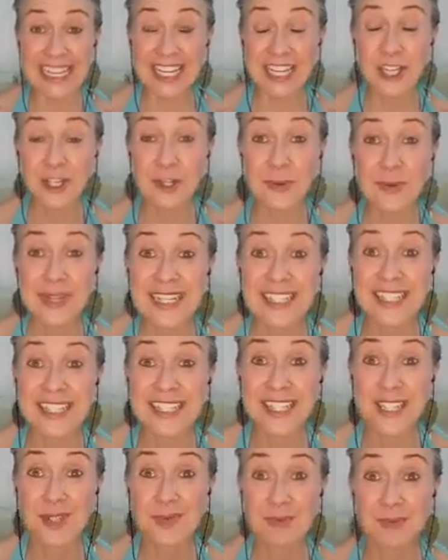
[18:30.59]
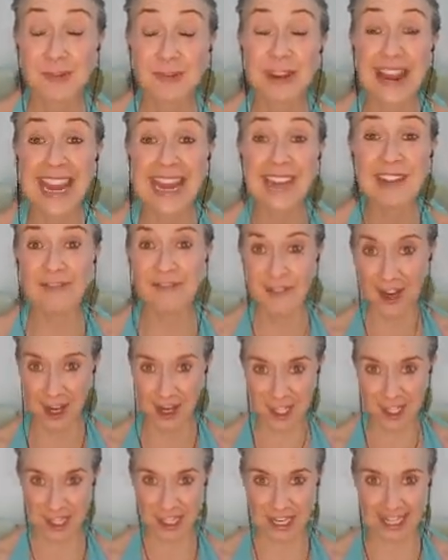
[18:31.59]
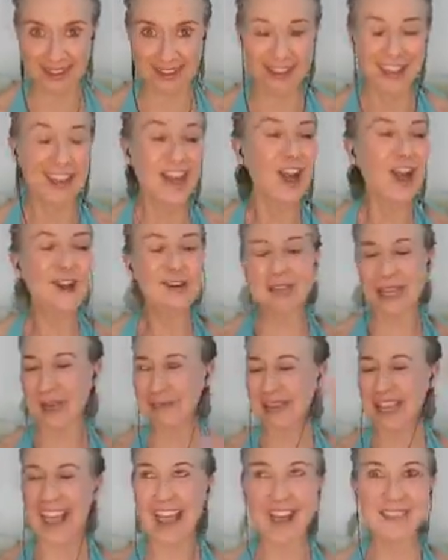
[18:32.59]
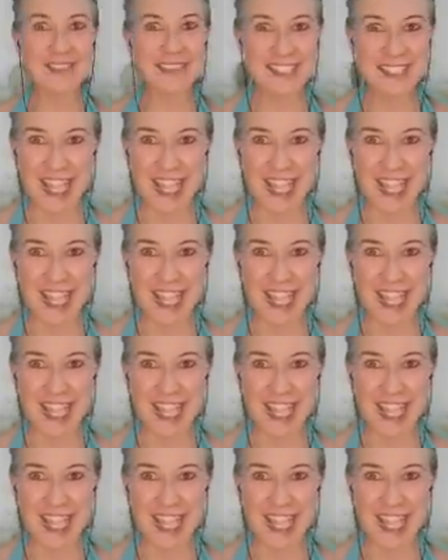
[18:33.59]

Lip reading: increases brain function. Okay, we have this